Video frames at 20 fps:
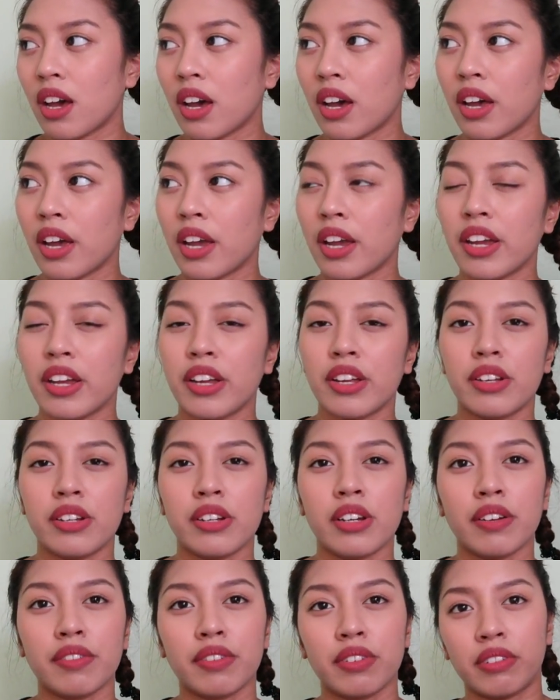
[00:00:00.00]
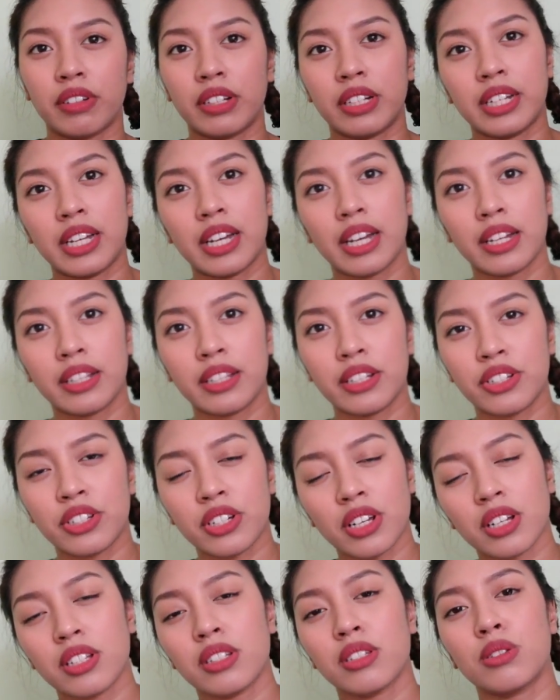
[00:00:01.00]
I never really had the
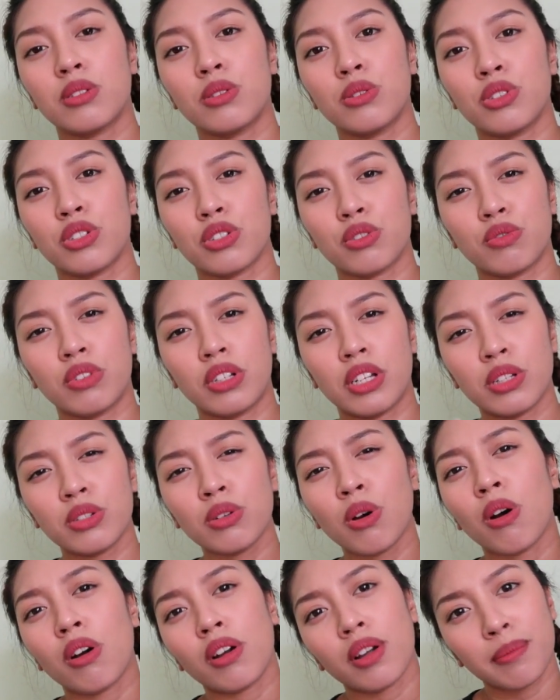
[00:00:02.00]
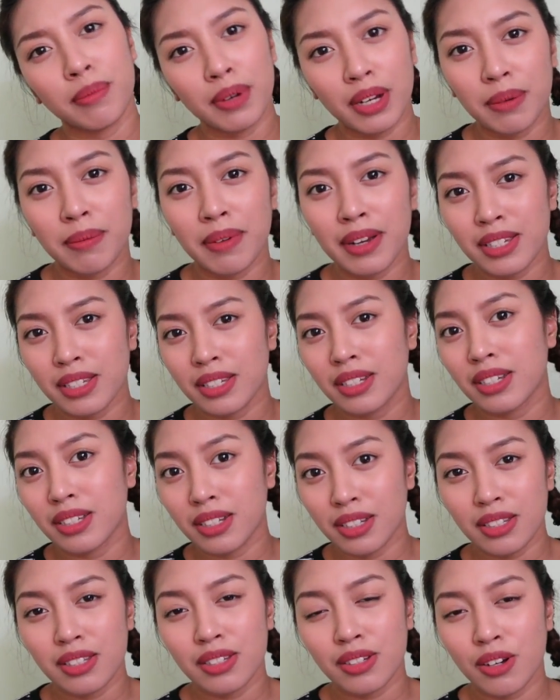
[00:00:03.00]
chance to just really talk about my
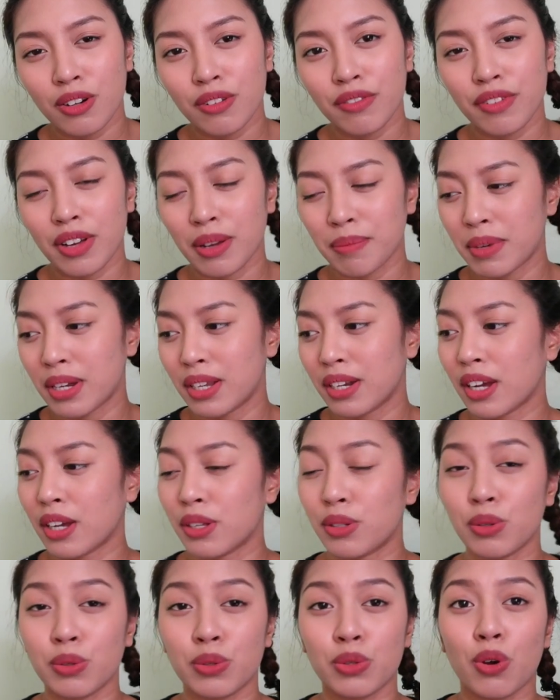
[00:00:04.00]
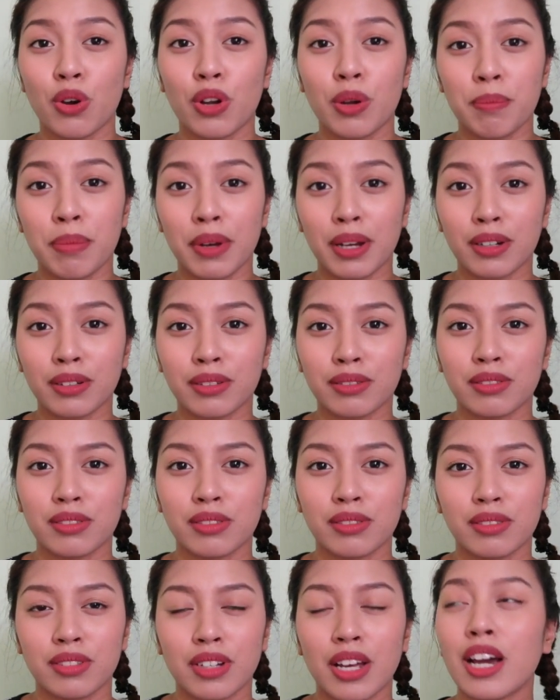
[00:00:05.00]
skin itself. I mean, I do talk about
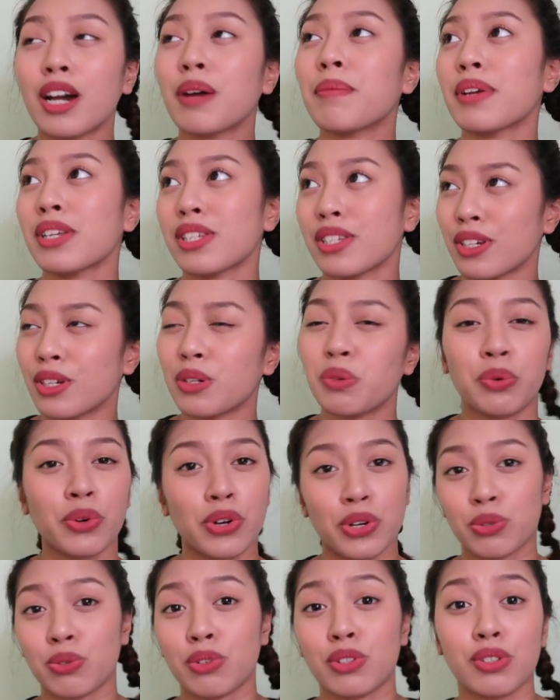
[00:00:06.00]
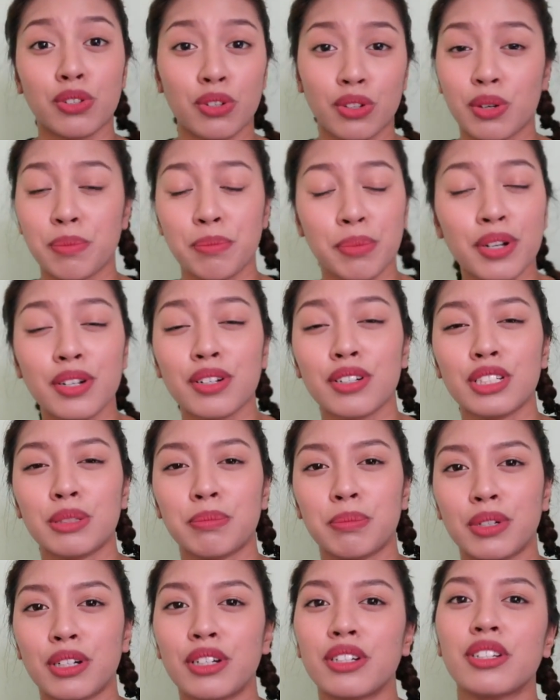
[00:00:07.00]
how my skin works with certain
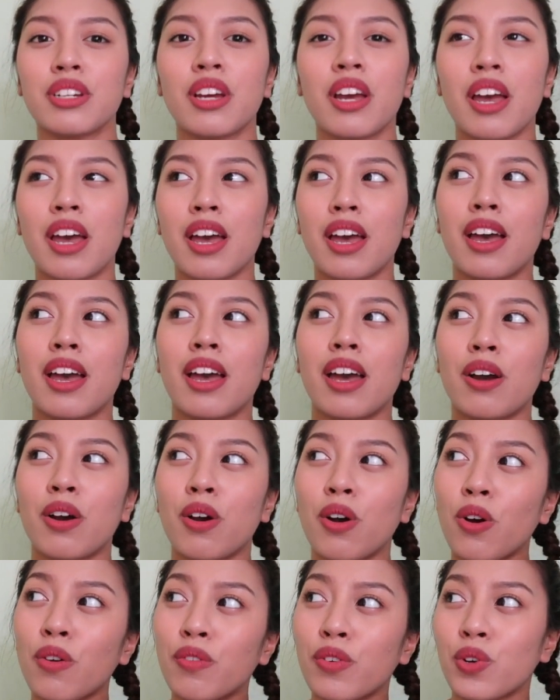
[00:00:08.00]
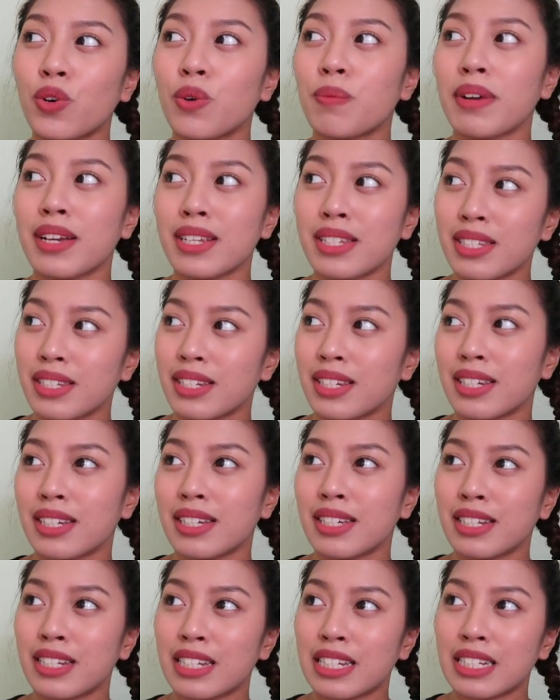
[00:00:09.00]
products, but overall my
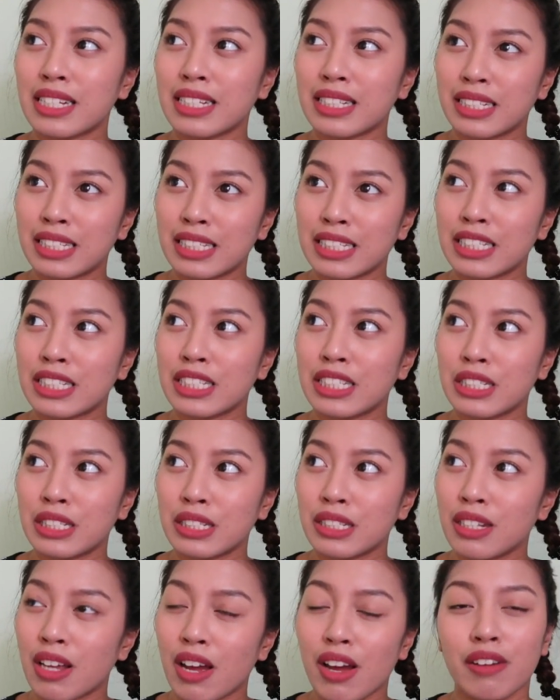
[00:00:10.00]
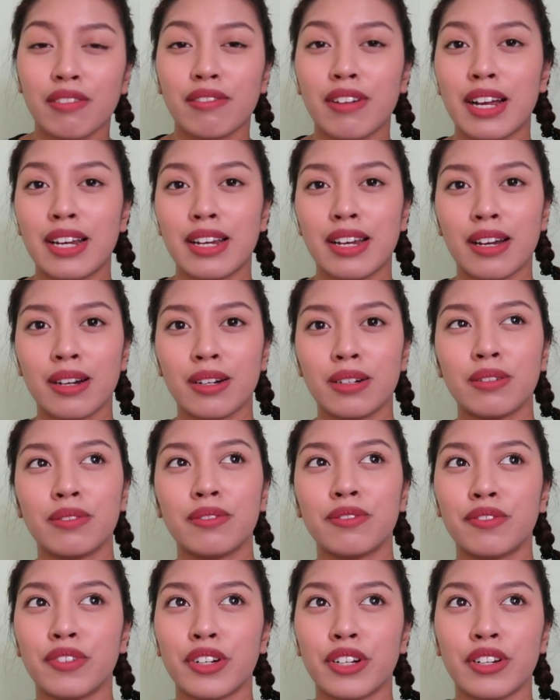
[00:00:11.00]
skin is right
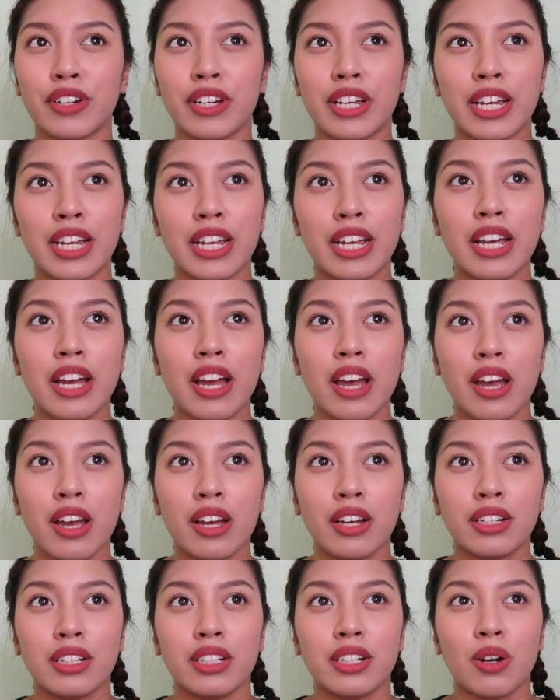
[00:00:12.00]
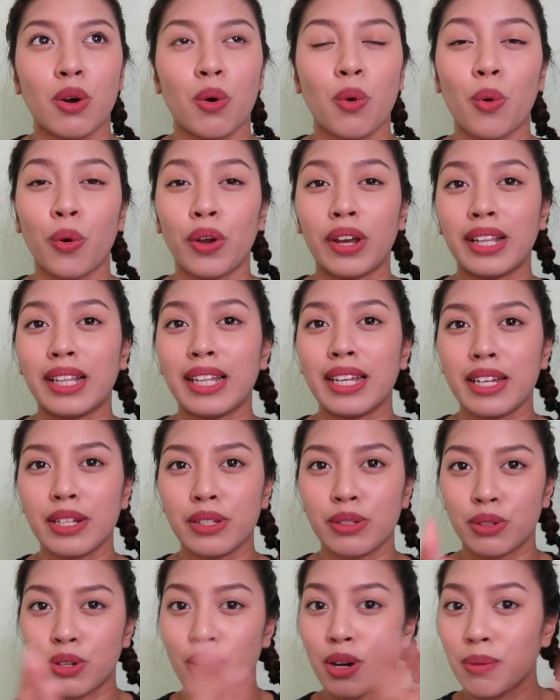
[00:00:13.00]
now very oily to